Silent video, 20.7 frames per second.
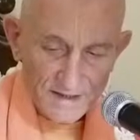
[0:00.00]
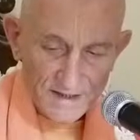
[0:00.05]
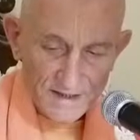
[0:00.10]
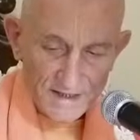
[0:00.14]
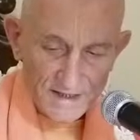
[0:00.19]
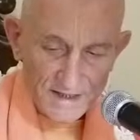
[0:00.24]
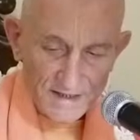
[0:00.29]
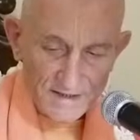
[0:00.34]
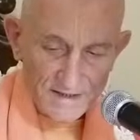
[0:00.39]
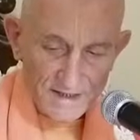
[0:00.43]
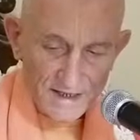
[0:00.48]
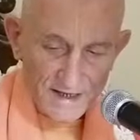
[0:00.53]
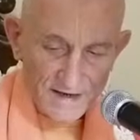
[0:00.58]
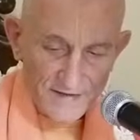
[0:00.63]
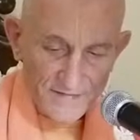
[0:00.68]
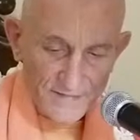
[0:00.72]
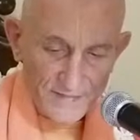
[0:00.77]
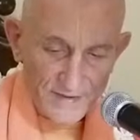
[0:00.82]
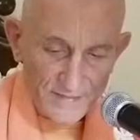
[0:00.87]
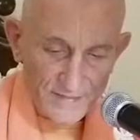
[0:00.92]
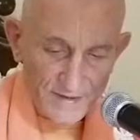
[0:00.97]
He is a
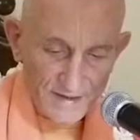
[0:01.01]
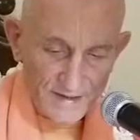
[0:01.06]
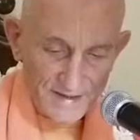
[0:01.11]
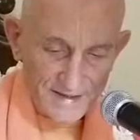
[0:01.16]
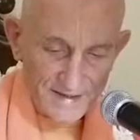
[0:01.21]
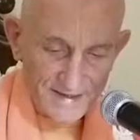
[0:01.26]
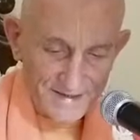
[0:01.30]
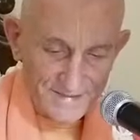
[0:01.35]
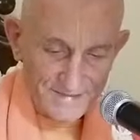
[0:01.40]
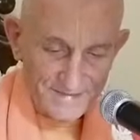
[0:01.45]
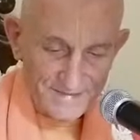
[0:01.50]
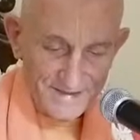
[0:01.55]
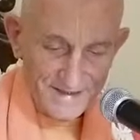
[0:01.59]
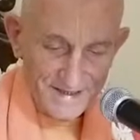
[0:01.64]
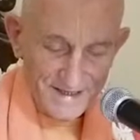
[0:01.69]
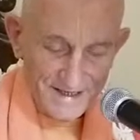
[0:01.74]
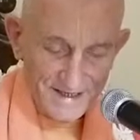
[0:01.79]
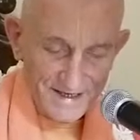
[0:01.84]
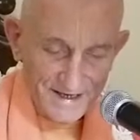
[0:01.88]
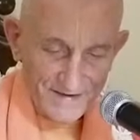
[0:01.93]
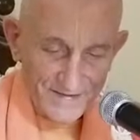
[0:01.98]
light member
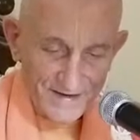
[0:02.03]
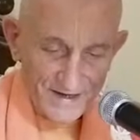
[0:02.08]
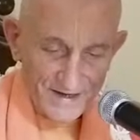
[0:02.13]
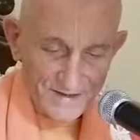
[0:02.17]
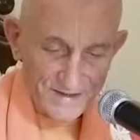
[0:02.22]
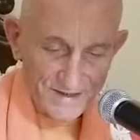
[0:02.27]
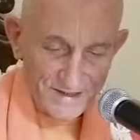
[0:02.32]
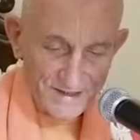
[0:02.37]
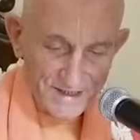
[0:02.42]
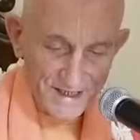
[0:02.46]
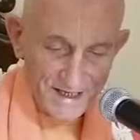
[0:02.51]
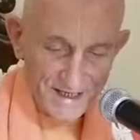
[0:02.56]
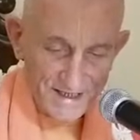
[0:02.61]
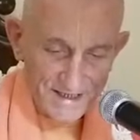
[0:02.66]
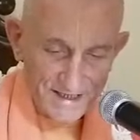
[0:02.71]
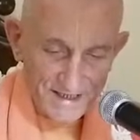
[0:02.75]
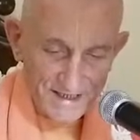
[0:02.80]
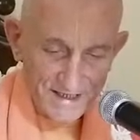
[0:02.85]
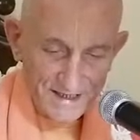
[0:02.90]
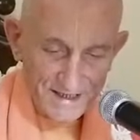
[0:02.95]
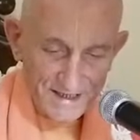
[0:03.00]
of our society,
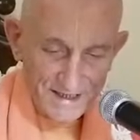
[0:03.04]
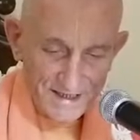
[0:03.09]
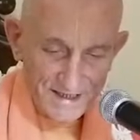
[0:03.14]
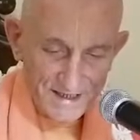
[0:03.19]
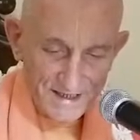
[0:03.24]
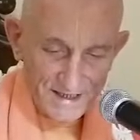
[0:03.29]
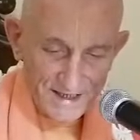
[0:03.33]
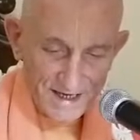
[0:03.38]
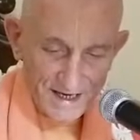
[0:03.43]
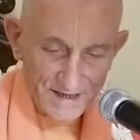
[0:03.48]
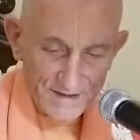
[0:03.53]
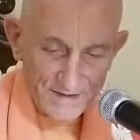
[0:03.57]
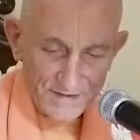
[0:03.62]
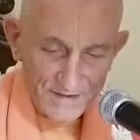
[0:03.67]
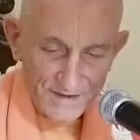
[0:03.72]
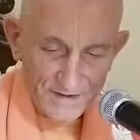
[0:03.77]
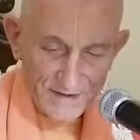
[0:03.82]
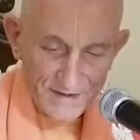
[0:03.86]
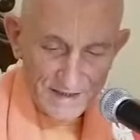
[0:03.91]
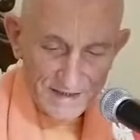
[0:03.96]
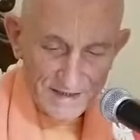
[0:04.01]
and
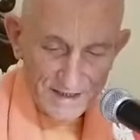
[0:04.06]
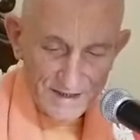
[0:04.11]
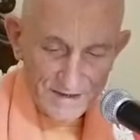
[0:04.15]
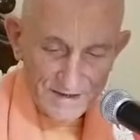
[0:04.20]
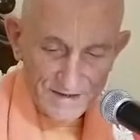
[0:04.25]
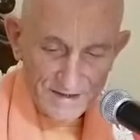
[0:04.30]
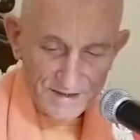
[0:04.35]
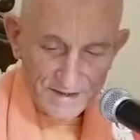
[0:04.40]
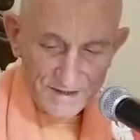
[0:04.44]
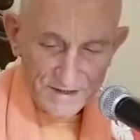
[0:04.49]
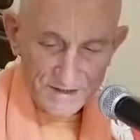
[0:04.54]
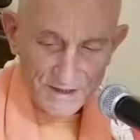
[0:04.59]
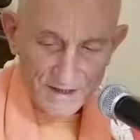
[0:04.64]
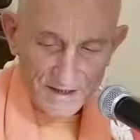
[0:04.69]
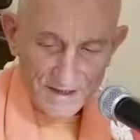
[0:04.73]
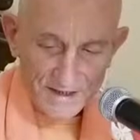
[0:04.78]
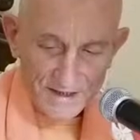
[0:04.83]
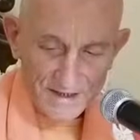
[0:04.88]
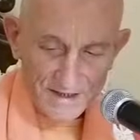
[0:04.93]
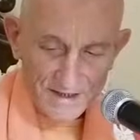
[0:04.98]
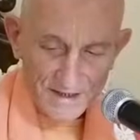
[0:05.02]
although he is learned
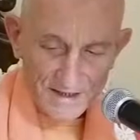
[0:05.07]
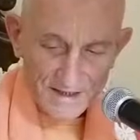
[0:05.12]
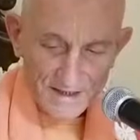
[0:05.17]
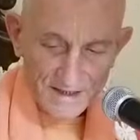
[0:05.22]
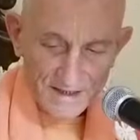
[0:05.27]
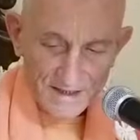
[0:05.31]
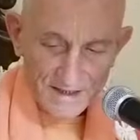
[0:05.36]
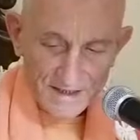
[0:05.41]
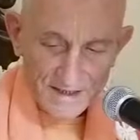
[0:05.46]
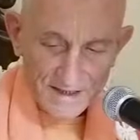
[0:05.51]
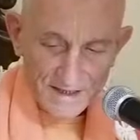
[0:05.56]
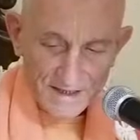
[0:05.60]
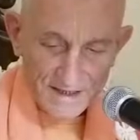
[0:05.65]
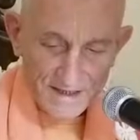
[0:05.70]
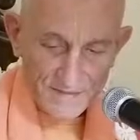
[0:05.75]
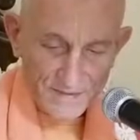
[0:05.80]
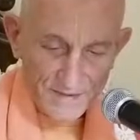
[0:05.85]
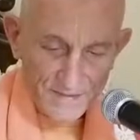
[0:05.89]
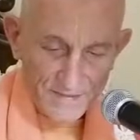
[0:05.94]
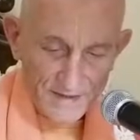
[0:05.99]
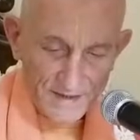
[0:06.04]
scholar in the
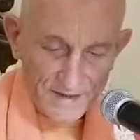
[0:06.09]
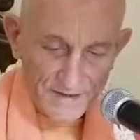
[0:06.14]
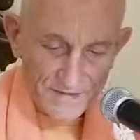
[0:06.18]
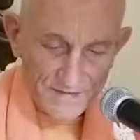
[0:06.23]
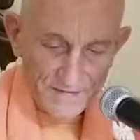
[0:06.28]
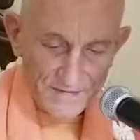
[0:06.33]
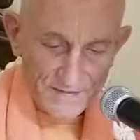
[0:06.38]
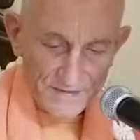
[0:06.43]
Brahmanical